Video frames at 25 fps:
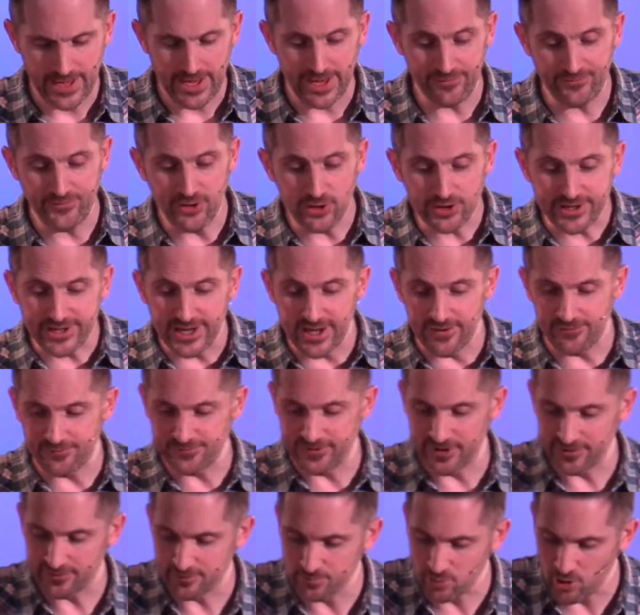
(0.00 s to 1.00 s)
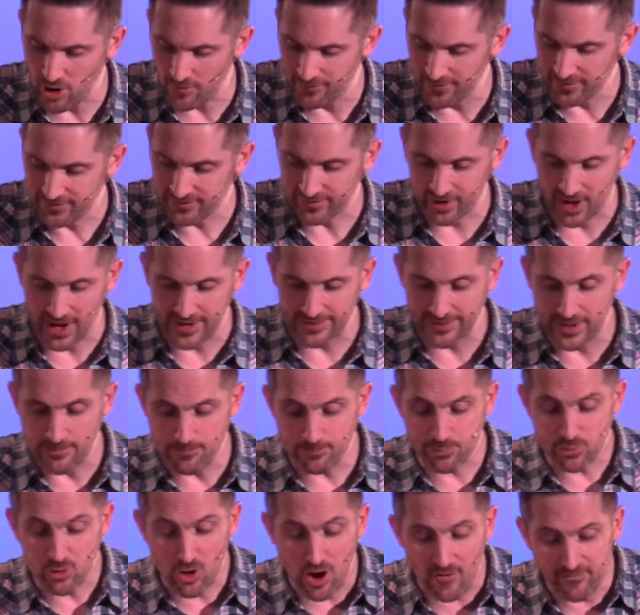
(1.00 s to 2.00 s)
If your gift is prophesying,
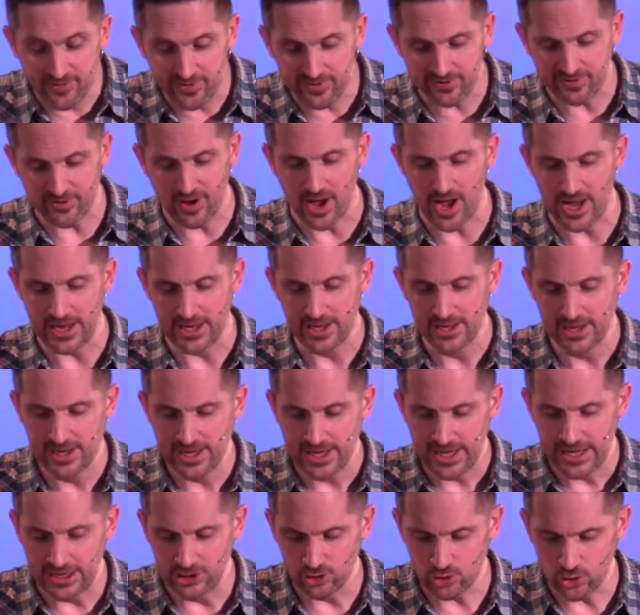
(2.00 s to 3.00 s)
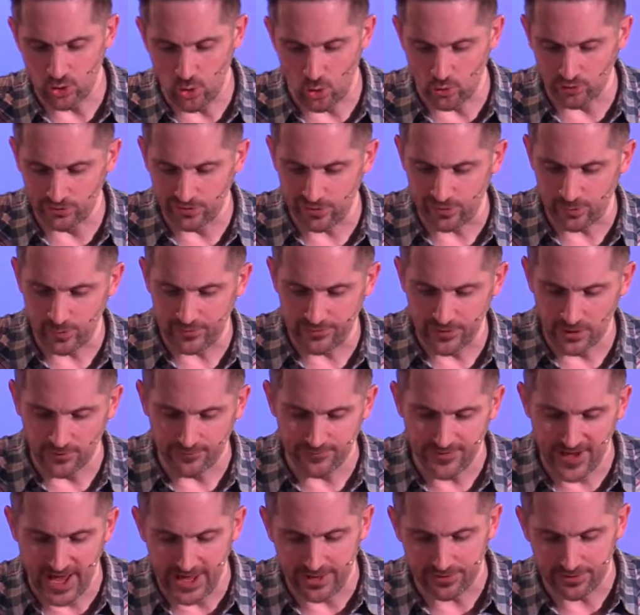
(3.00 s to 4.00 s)
then prophesy in accordance with your
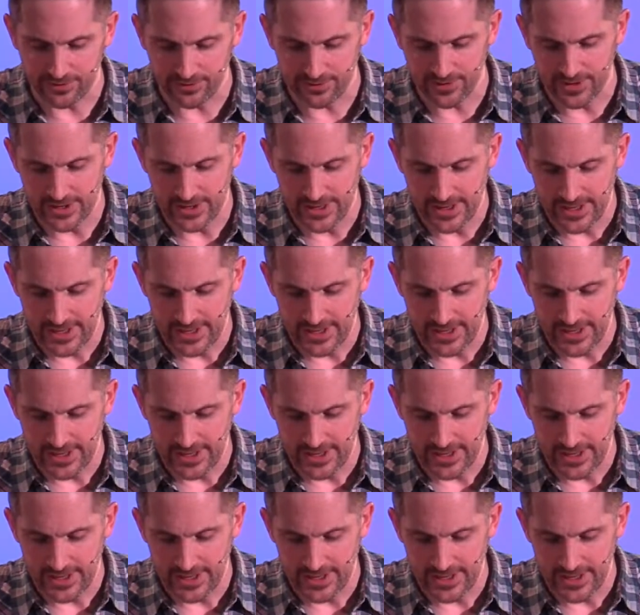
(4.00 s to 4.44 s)
faith.